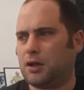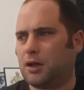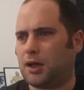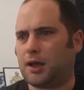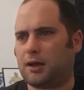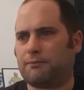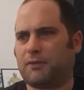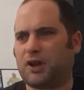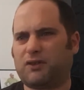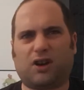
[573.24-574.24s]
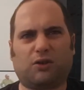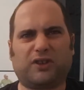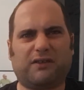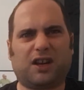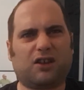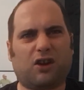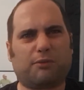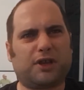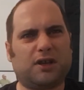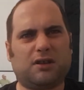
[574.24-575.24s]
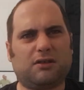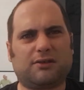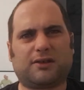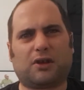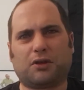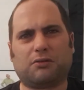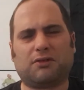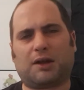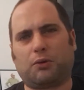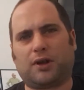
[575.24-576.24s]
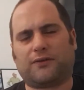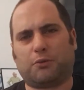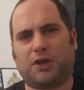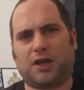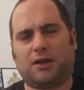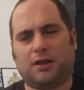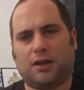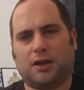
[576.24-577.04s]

I've got an old DVD copy, so that worked for me.